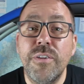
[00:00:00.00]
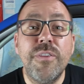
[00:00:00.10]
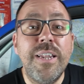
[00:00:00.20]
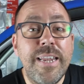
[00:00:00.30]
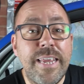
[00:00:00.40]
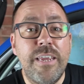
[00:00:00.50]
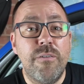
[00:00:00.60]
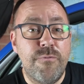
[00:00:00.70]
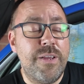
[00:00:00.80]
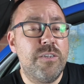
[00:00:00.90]
at the
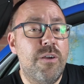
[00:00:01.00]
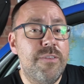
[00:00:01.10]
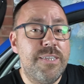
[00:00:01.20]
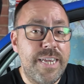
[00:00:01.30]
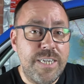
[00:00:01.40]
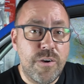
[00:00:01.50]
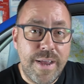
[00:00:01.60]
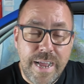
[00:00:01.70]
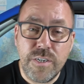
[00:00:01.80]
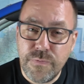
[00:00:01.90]
league of things like the DJI
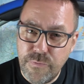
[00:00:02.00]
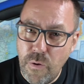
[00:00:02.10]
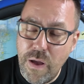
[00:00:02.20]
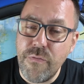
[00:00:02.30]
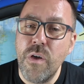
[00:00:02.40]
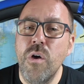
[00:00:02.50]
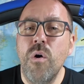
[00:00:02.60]
Action 5